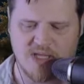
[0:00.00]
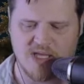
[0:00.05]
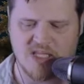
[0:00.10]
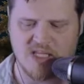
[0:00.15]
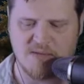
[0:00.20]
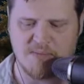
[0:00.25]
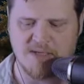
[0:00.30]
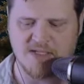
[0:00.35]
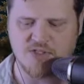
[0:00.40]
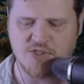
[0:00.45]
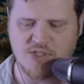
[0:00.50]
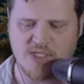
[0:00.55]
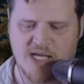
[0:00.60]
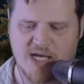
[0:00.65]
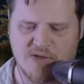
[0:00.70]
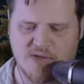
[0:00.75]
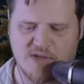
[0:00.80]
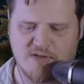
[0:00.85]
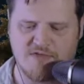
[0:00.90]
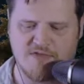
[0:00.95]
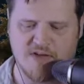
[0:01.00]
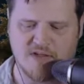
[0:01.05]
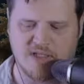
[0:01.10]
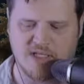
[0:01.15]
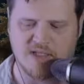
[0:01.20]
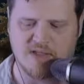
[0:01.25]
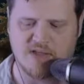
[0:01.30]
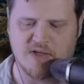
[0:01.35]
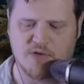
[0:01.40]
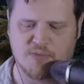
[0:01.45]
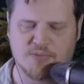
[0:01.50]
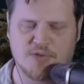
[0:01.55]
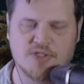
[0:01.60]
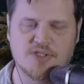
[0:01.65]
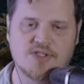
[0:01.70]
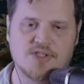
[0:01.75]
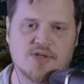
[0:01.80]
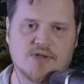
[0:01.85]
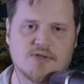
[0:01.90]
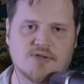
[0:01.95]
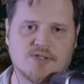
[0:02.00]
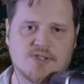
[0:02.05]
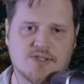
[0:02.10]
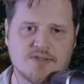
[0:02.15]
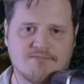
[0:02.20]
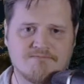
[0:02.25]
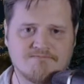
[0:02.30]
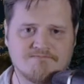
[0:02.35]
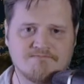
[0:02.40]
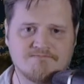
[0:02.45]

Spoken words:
And they mentioned how they felt like they were prisoners.